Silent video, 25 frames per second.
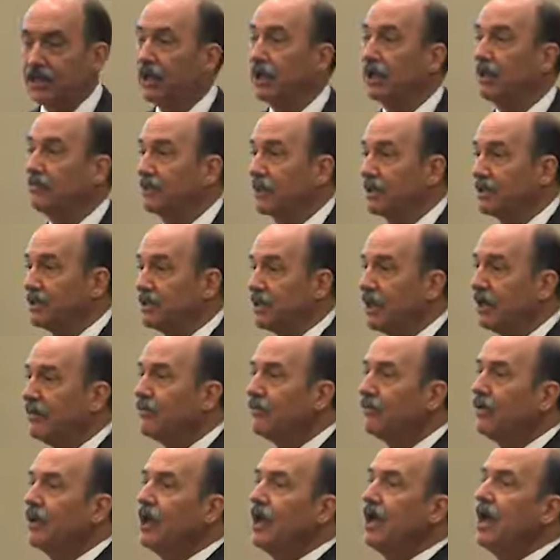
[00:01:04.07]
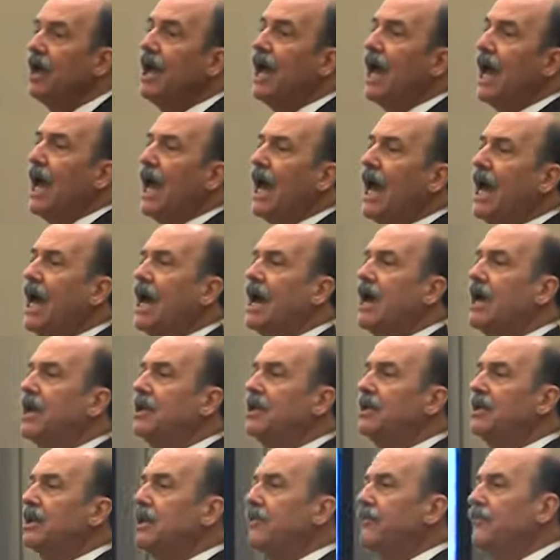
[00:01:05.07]
care of myself,
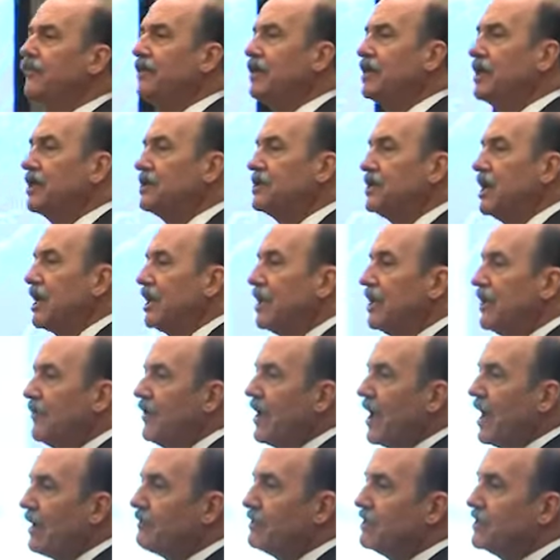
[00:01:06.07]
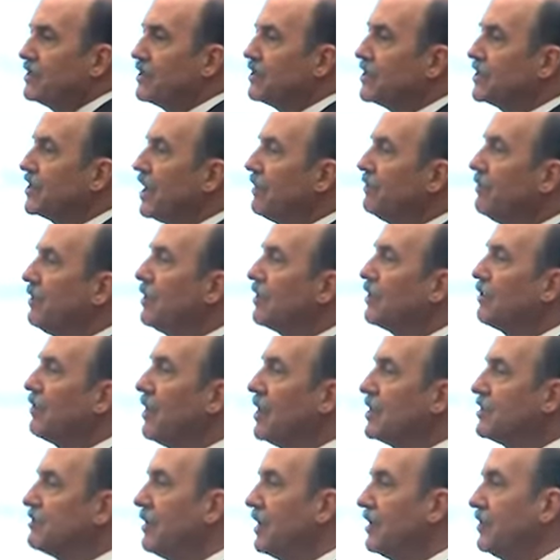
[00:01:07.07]
and if an executive happens to stumble
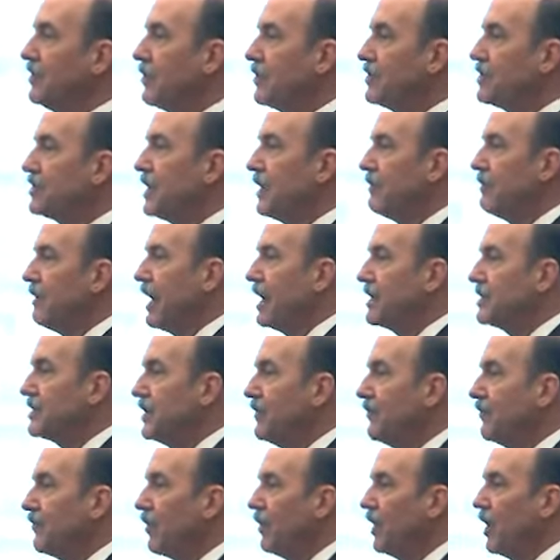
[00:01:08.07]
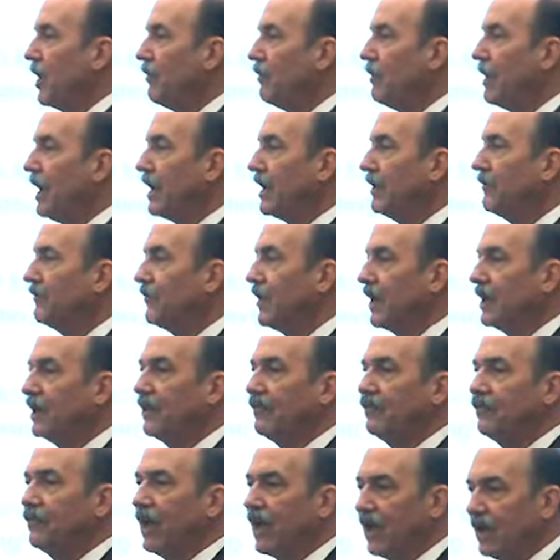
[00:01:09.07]
across my doorstep asking for help, I
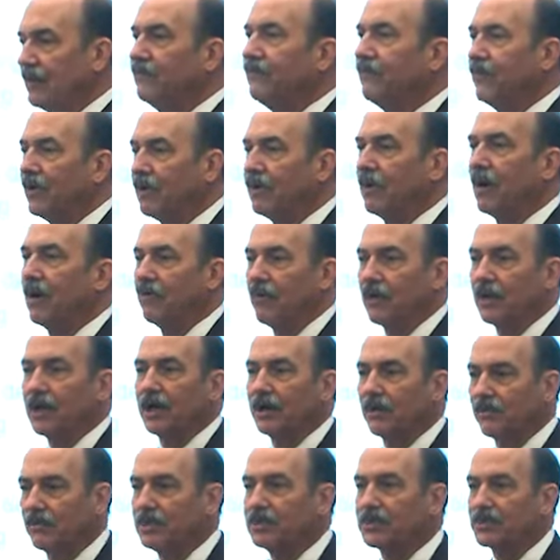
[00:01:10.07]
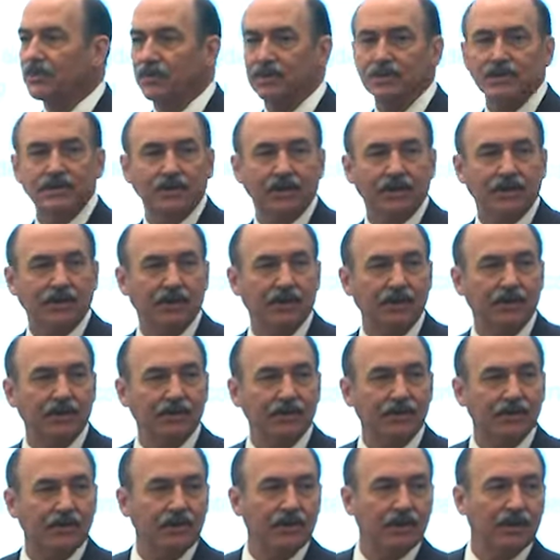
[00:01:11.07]
can figure out what kind of resource they need.
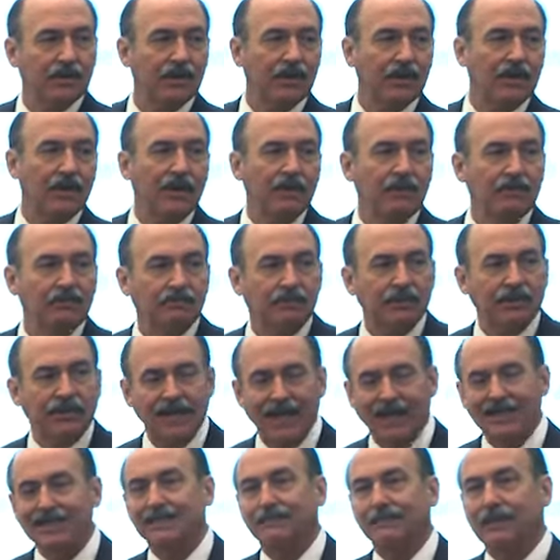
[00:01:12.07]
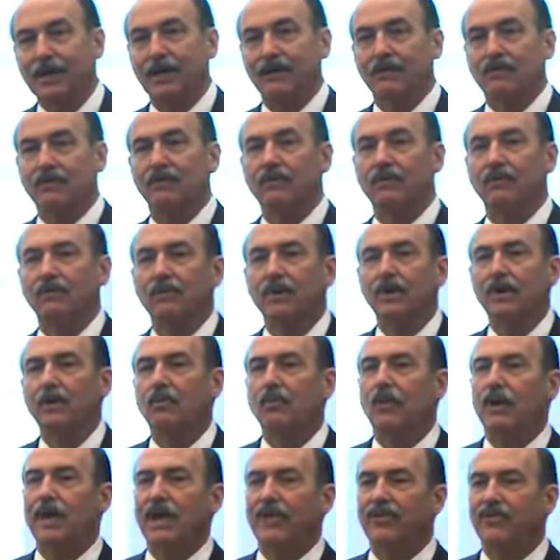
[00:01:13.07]
But that's about
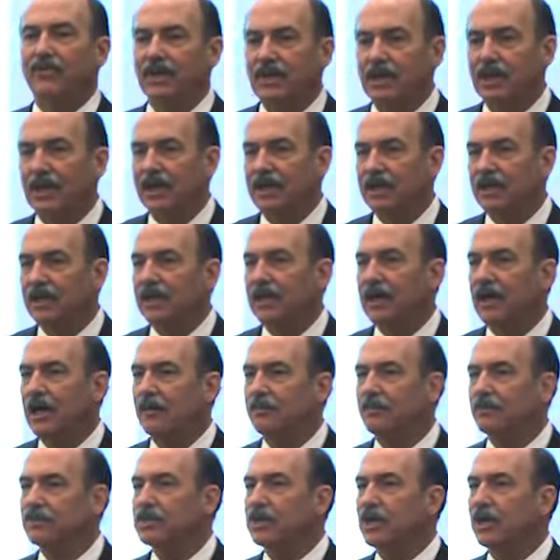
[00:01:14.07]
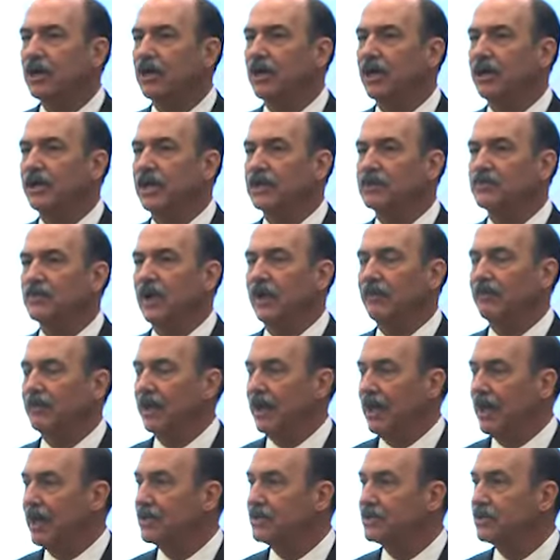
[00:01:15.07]
what I think I can accomplish here, and that's what I've been
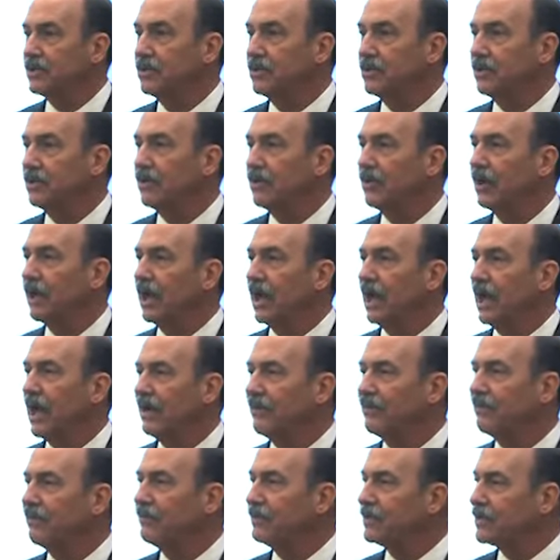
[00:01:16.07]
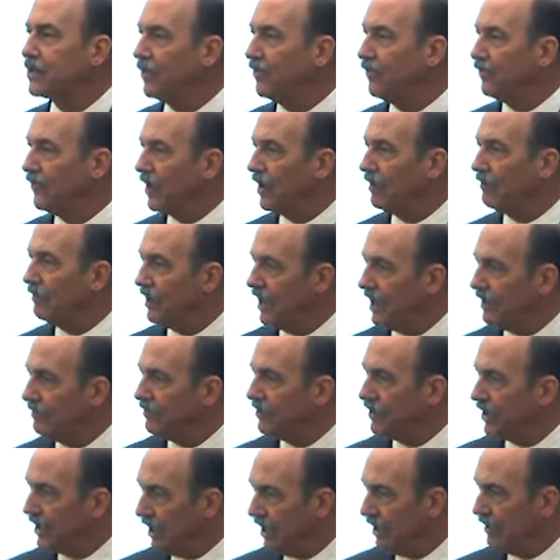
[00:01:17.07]
asked to do, and I haven't so far been
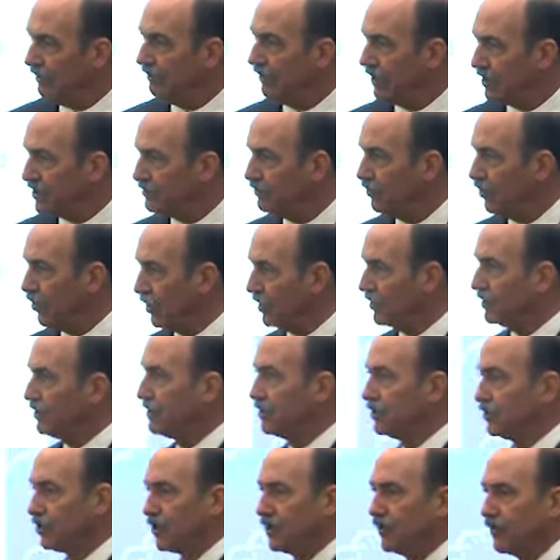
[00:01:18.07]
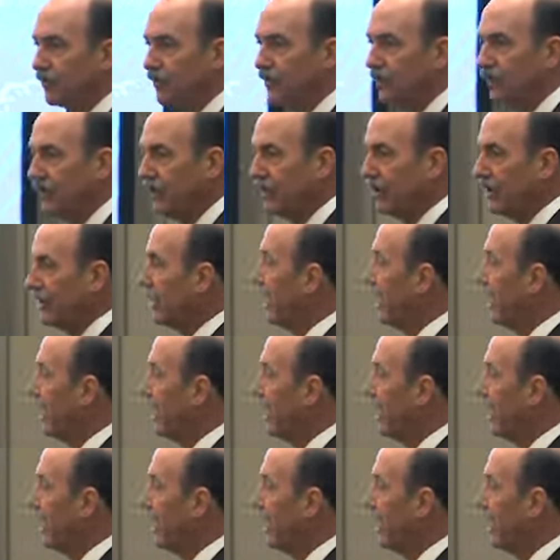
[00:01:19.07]
able to get much more turf than